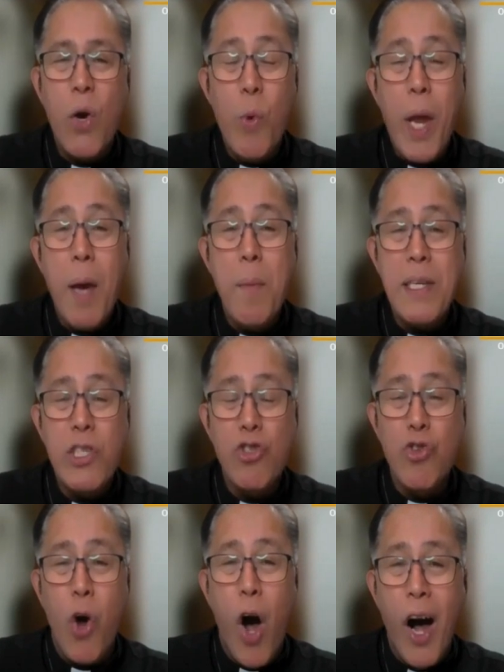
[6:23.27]
We have a
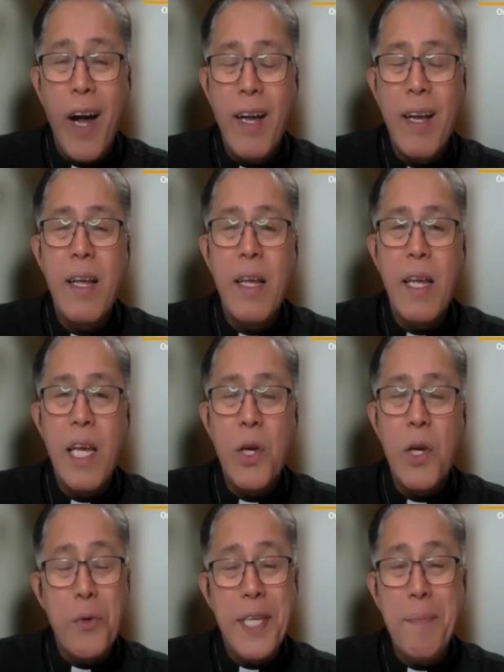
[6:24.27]
strong
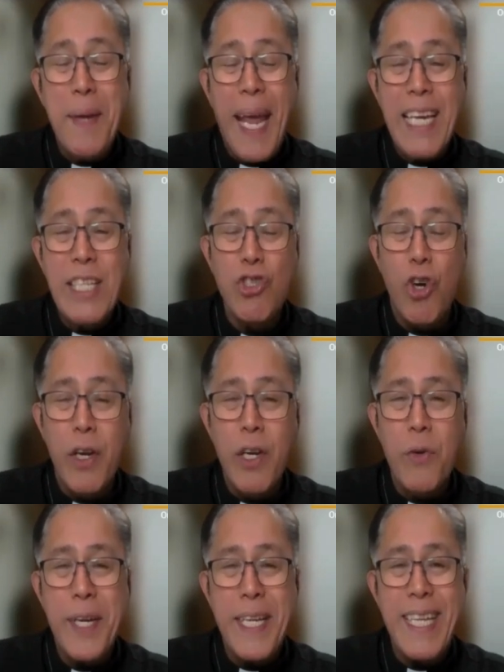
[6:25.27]
condemnation
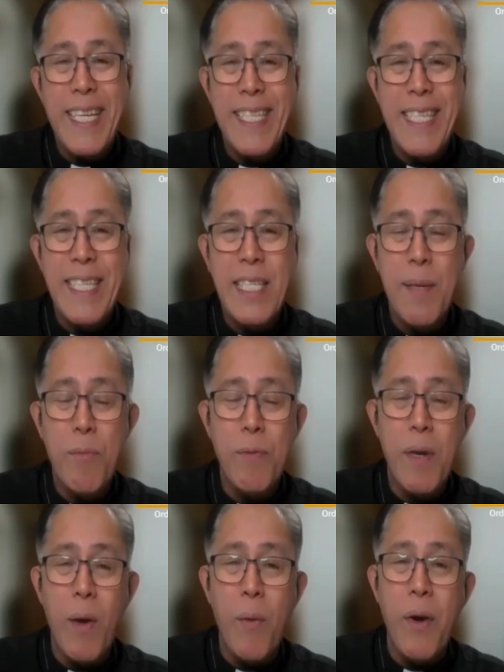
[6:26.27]
of racism of
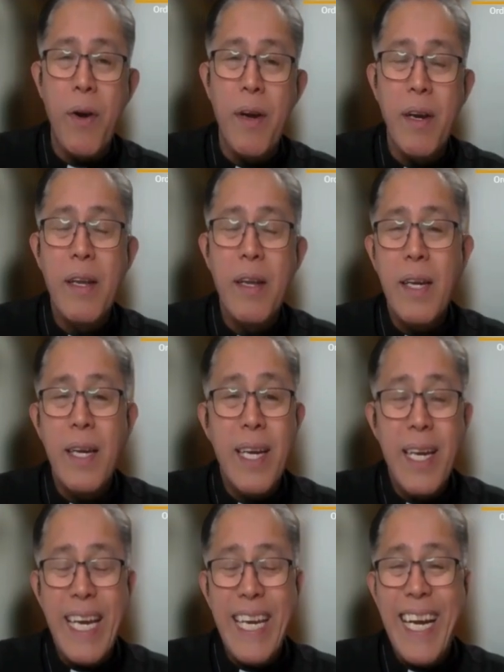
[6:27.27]
the Lord
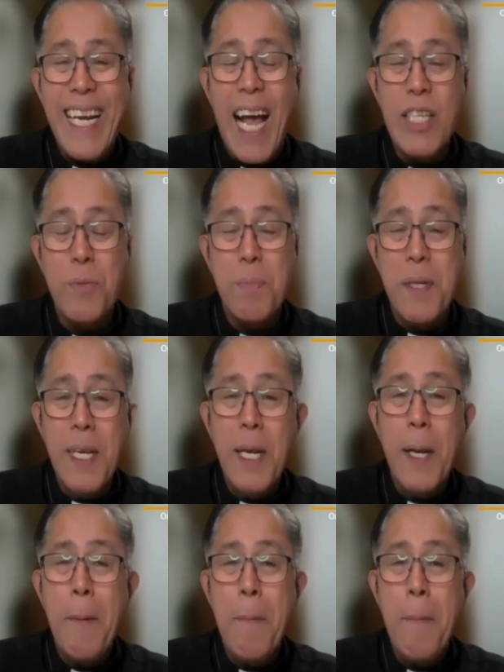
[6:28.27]
in the gospel